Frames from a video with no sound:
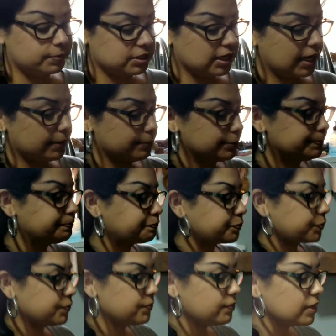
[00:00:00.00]
up.
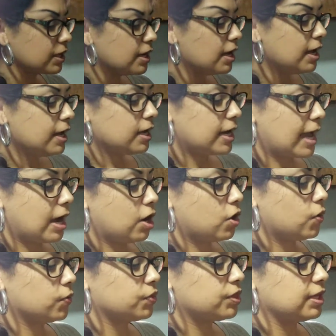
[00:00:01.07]
Now
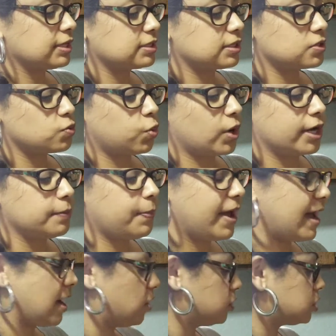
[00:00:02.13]
this is 1
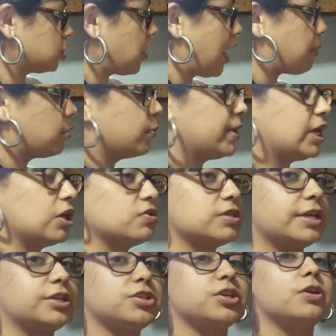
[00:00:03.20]
pound, so I will be
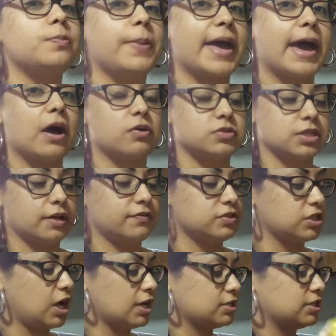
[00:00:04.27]
using 2 pounds of
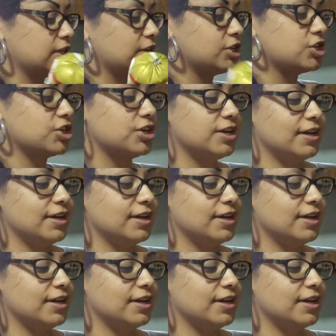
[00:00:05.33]
sausage